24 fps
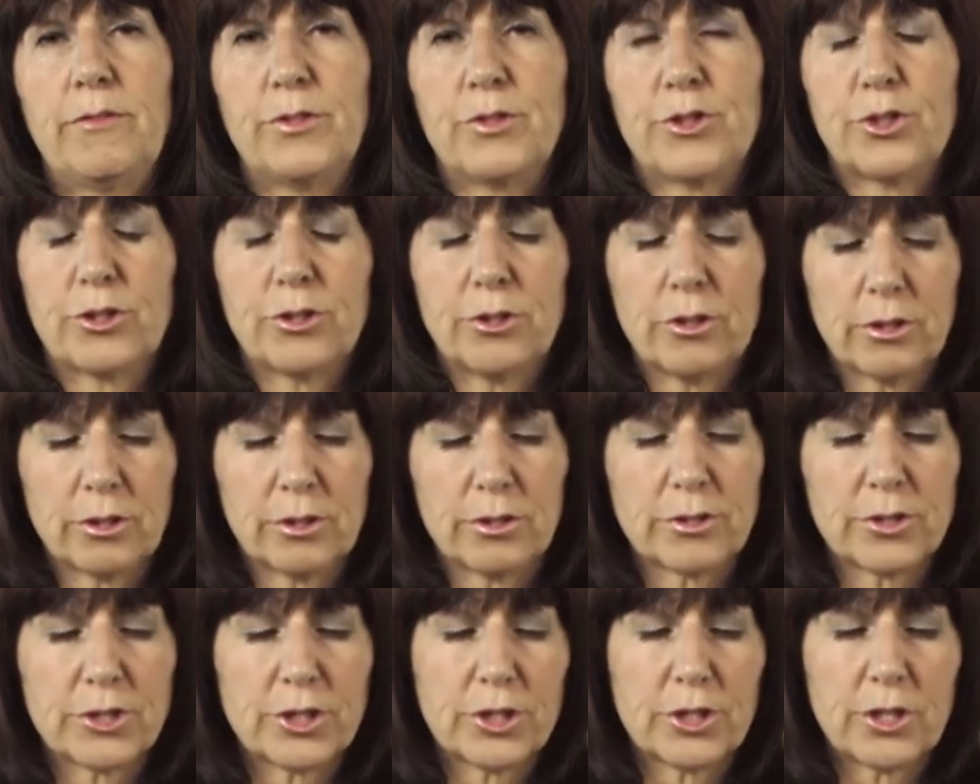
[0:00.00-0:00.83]
the
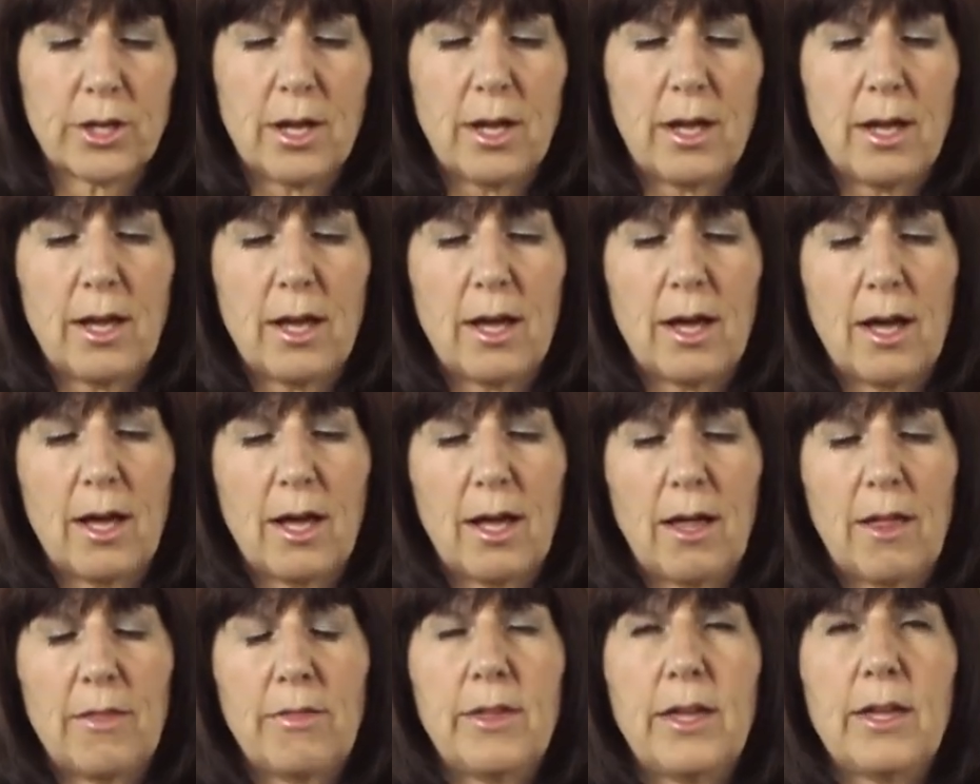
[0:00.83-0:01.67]
church,
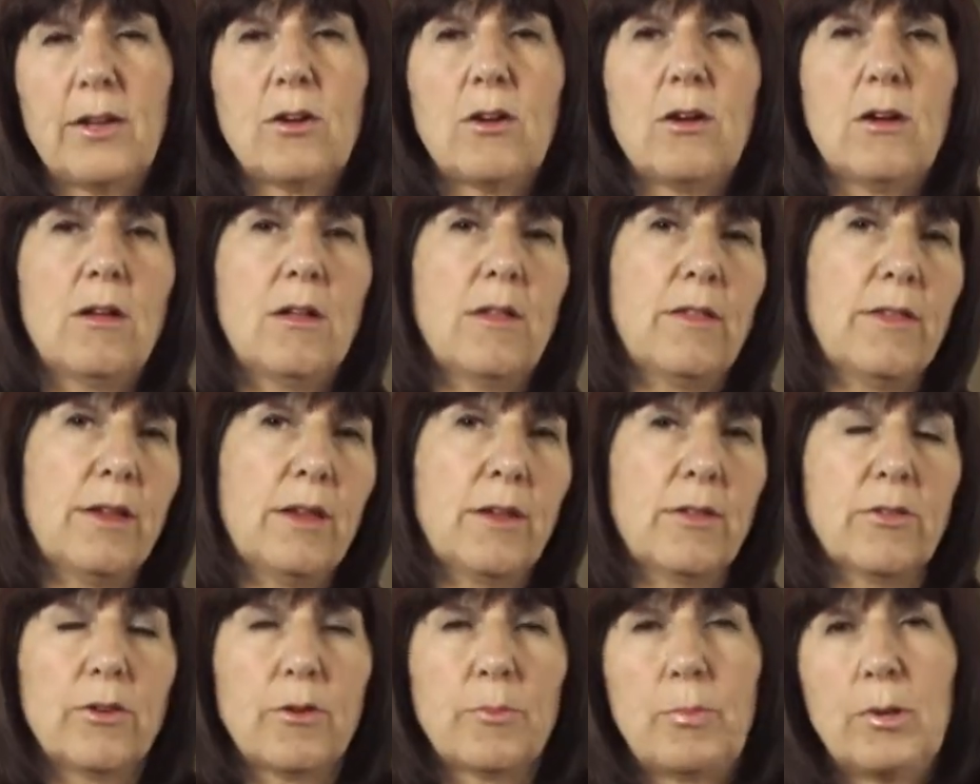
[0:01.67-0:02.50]
then all the
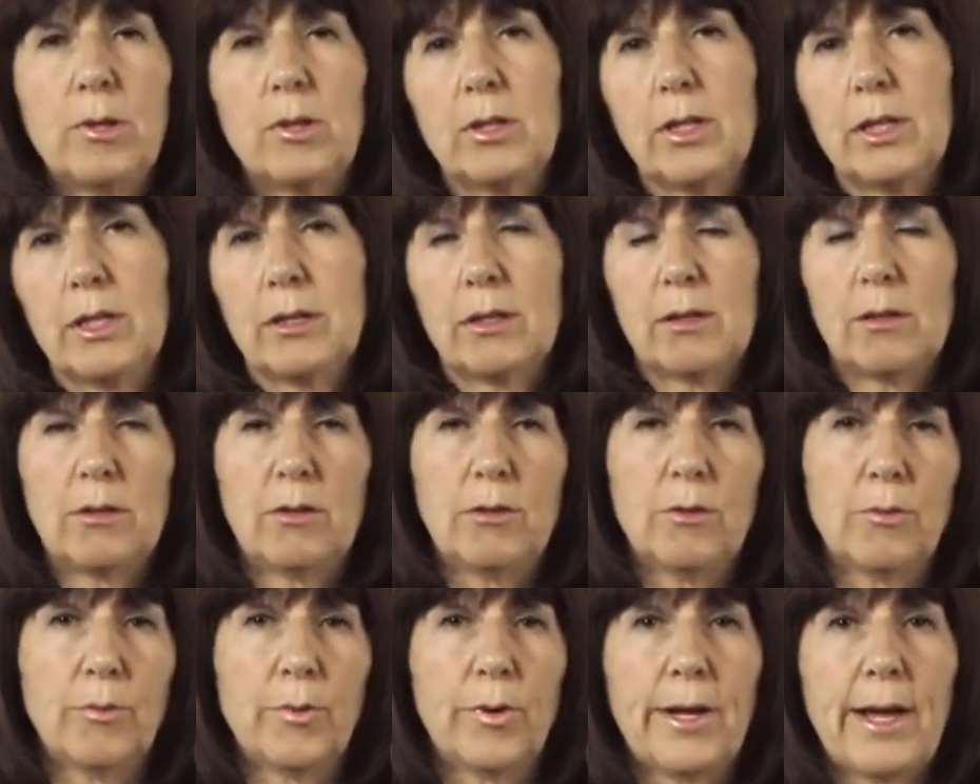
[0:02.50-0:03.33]
other
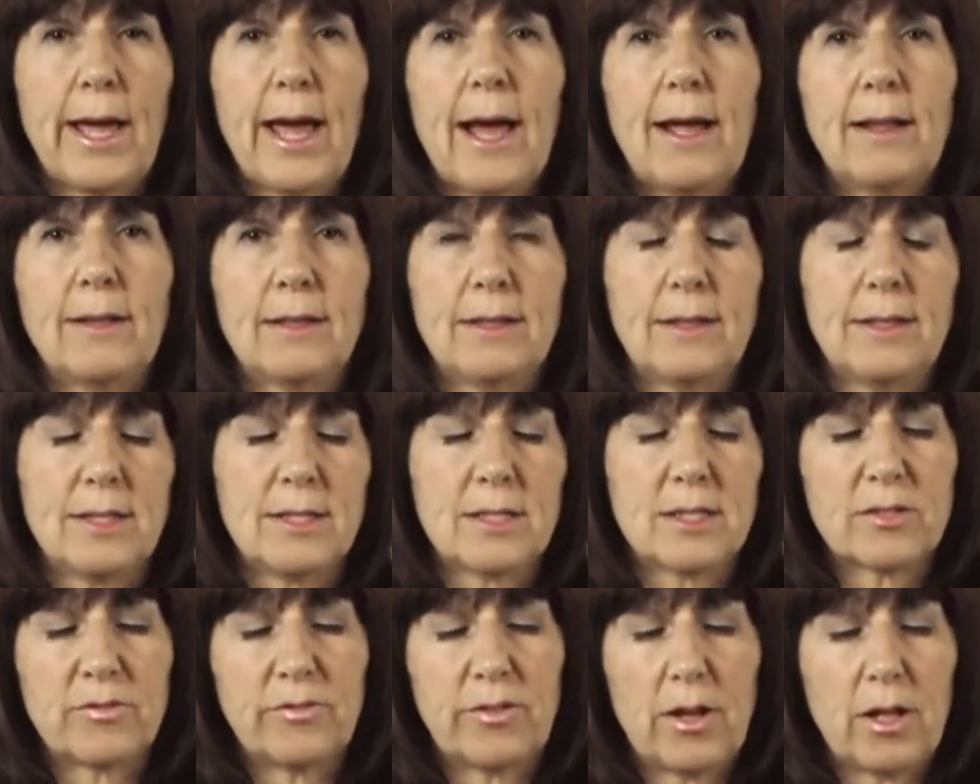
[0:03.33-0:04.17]
political
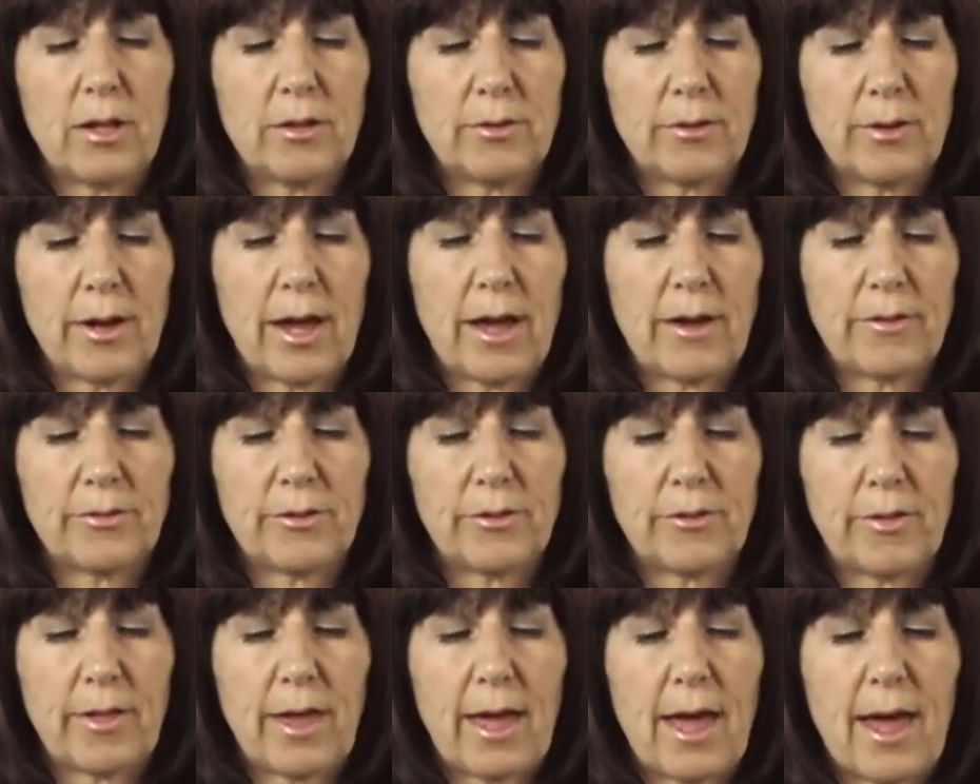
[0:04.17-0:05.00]
realities followed
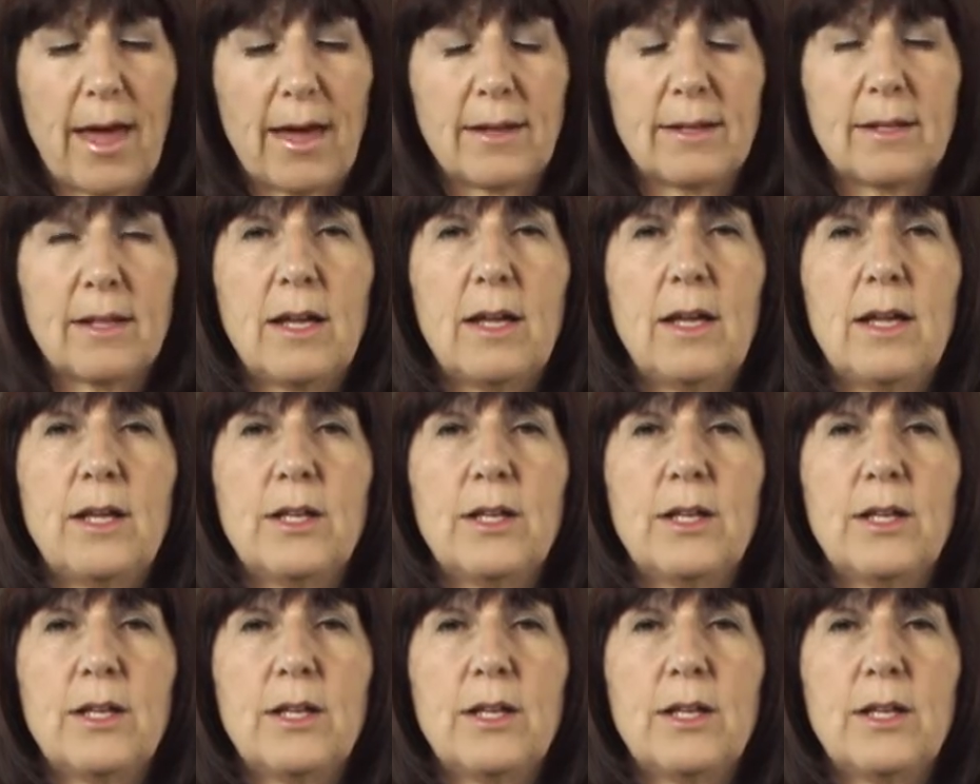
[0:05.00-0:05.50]
after that.